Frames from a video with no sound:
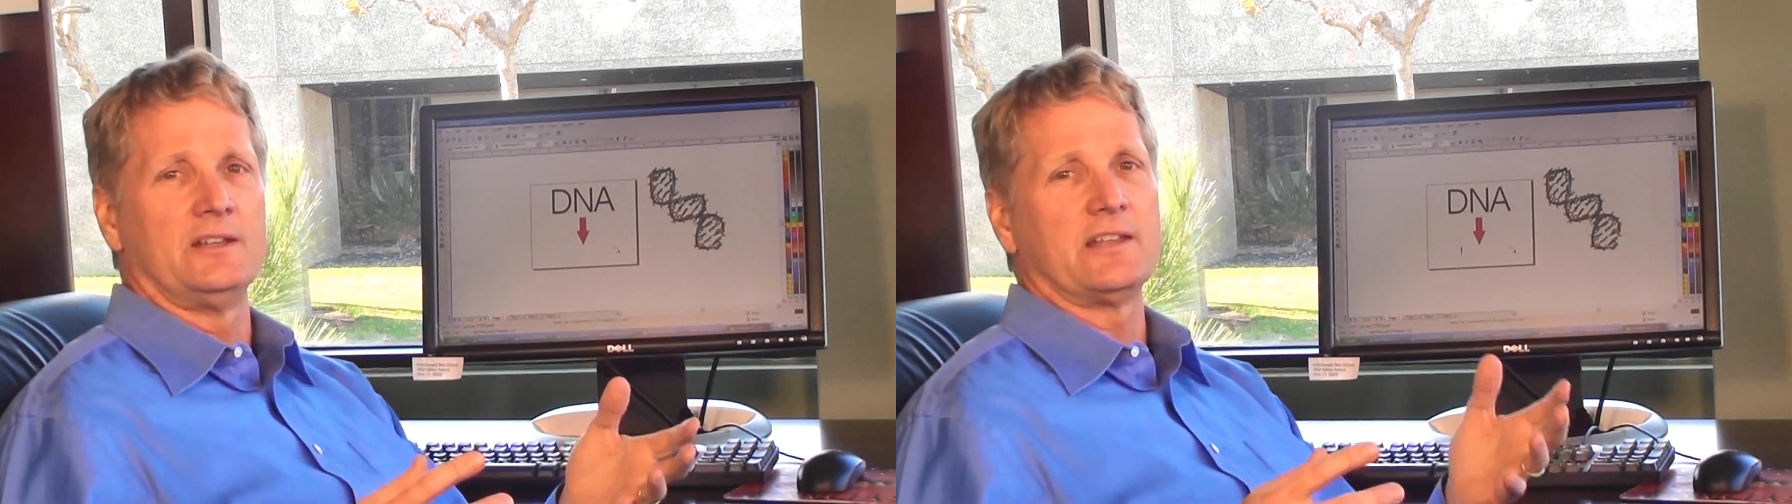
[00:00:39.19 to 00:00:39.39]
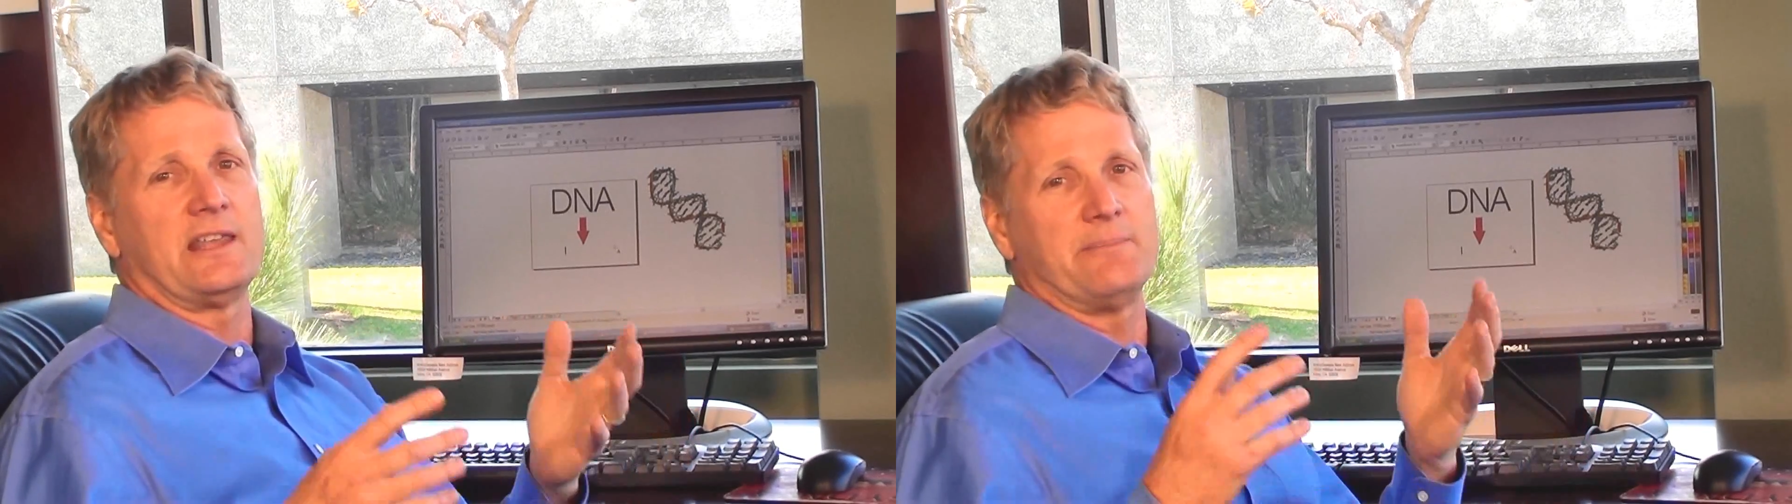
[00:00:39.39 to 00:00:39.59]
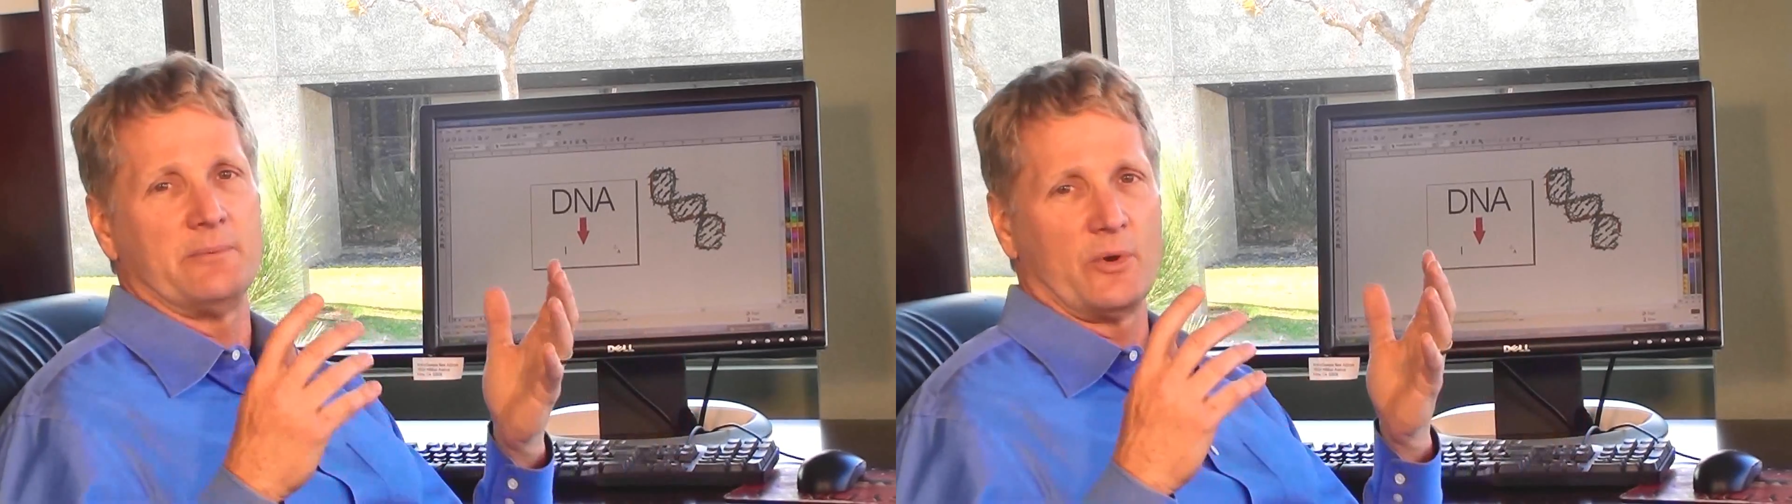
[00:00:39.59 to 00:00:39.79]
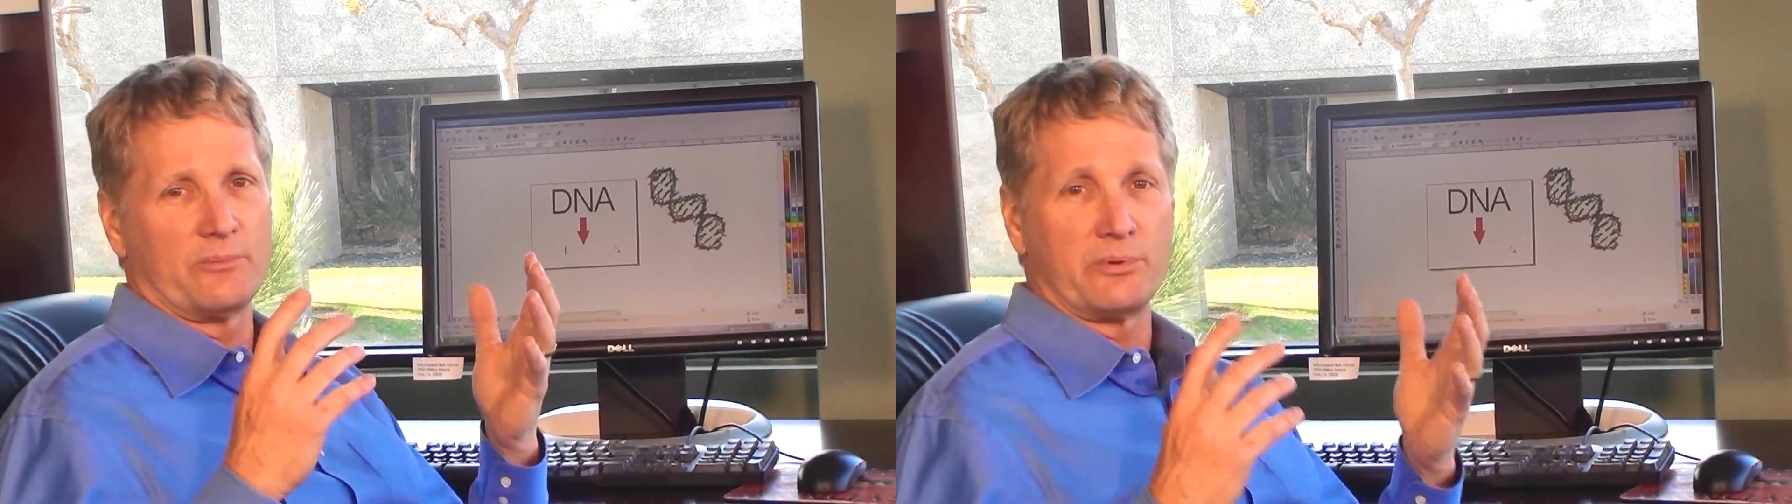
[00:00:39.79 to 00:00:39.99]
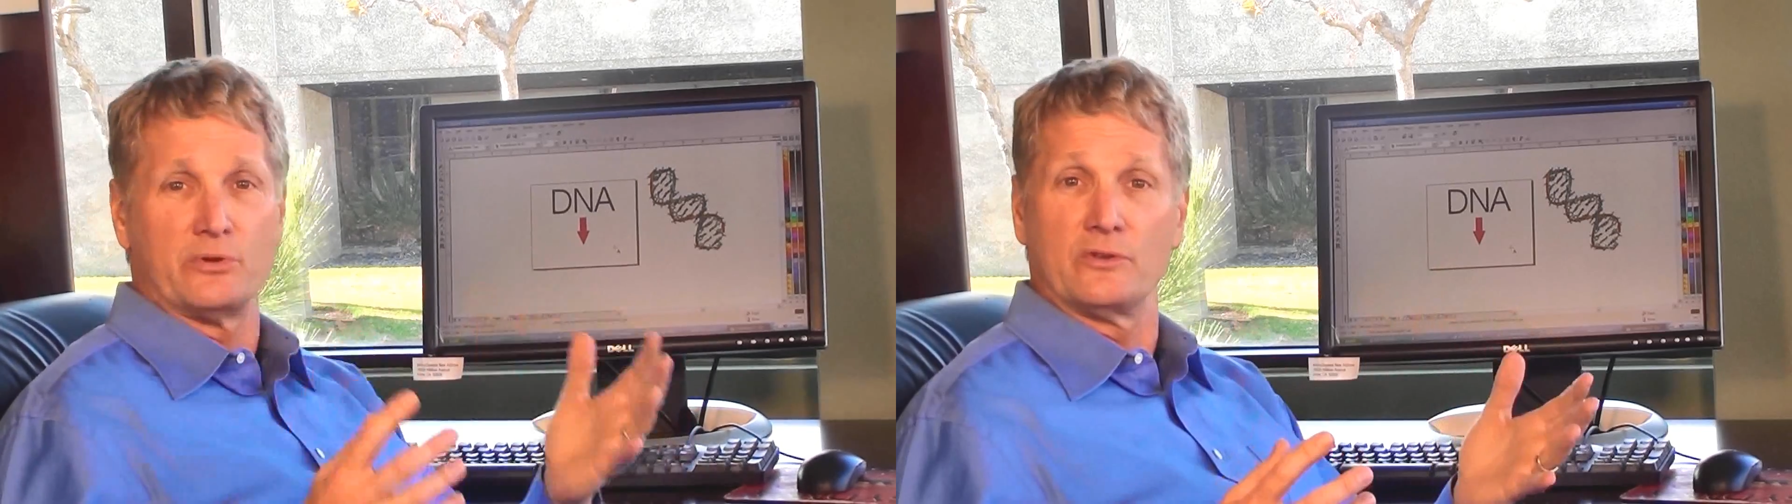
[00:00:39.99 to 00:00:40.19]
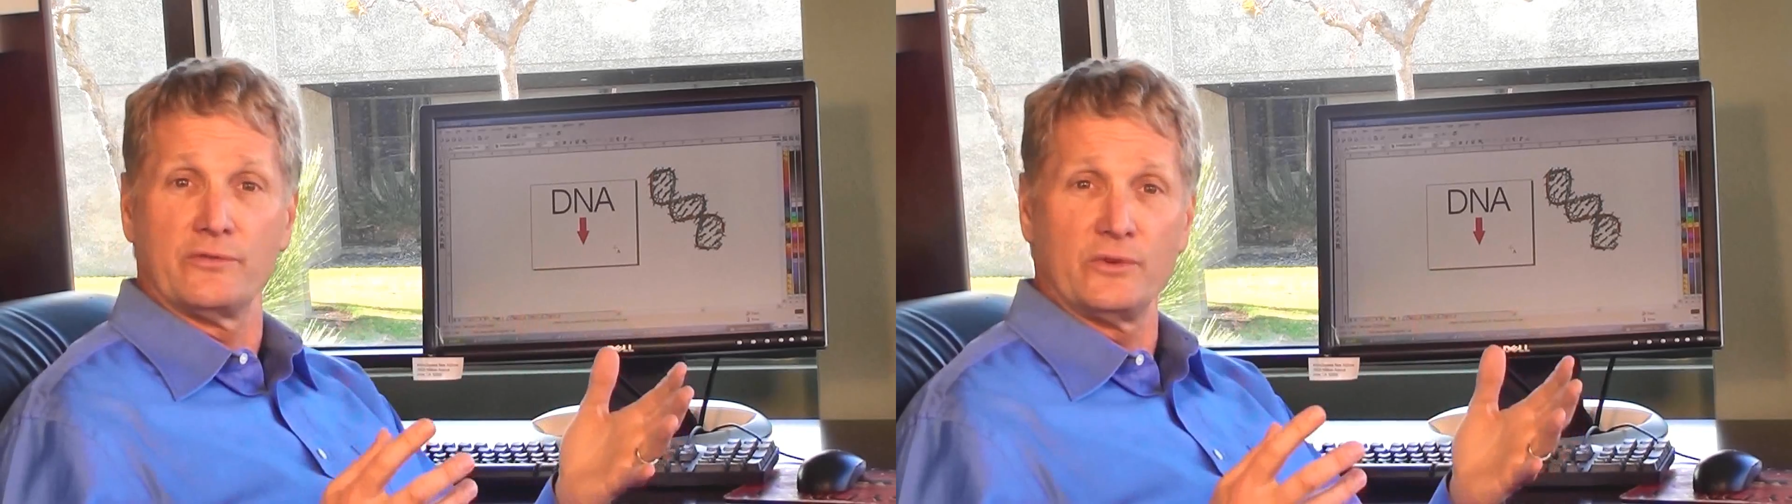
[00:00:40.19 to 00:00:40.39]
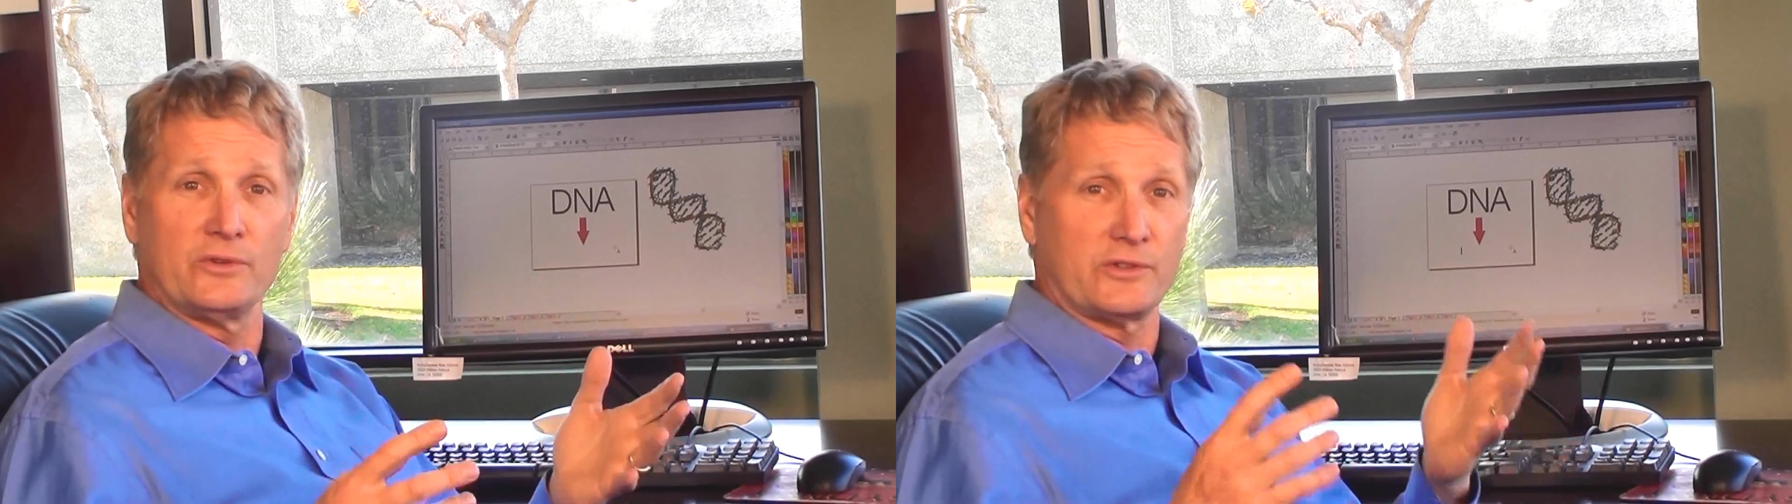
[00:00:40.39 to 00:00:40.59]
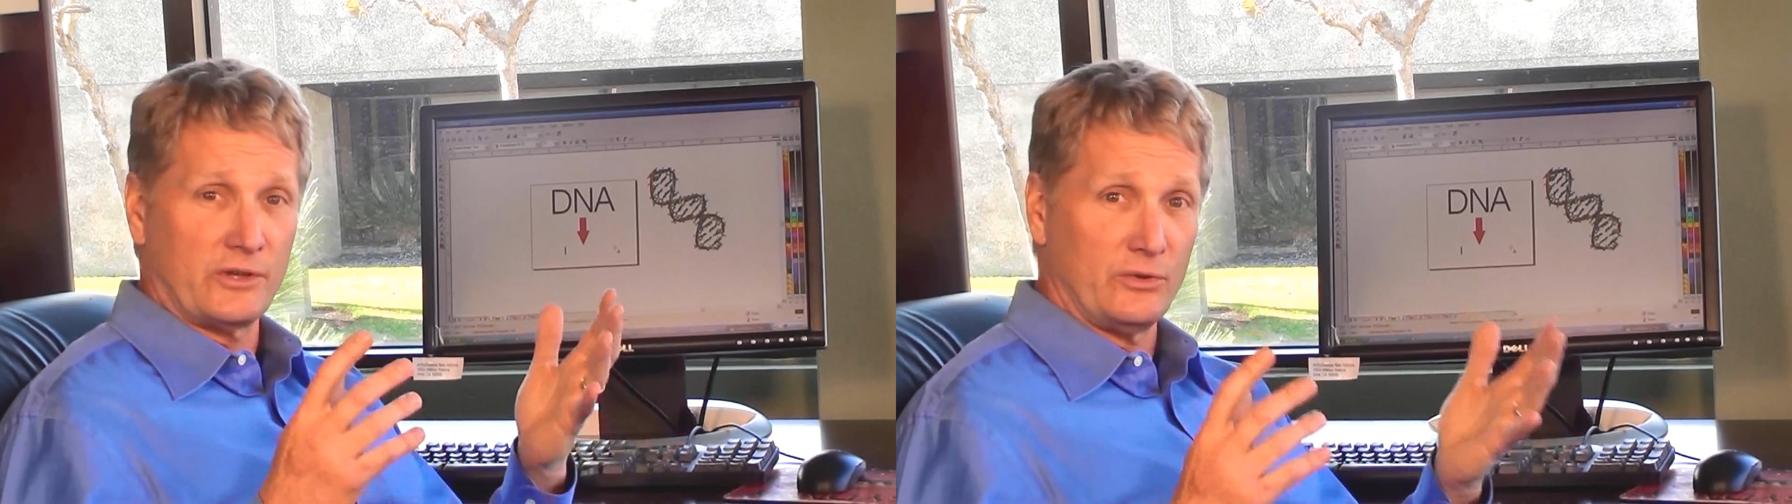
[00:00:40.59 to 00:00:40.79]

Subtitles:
to keep it more beautiful,